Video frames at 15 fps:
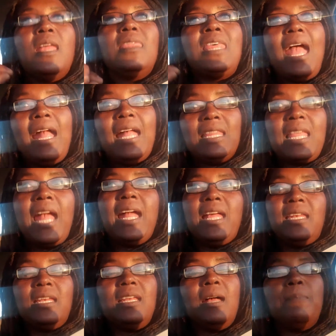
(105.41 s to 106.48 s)
they, they
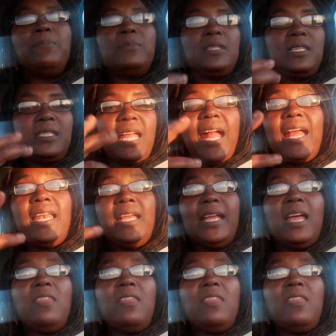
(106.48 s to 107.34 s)
ended up staying together